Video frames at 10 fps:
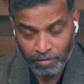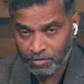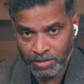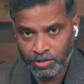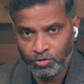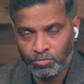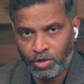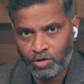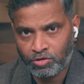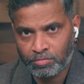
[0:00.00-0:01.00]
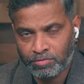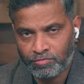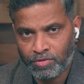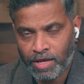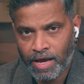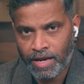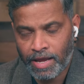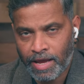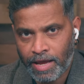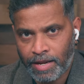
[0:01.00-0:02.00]
was at KubeCon also before that,
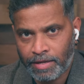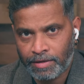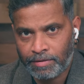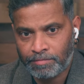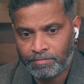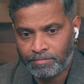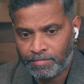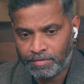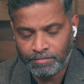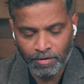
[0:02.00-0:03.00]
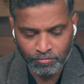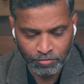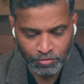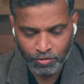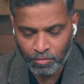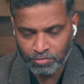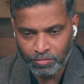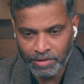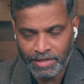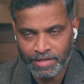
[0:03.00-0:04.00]
and uh, of course,
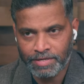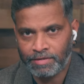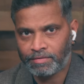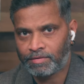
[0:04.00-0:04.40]
observability.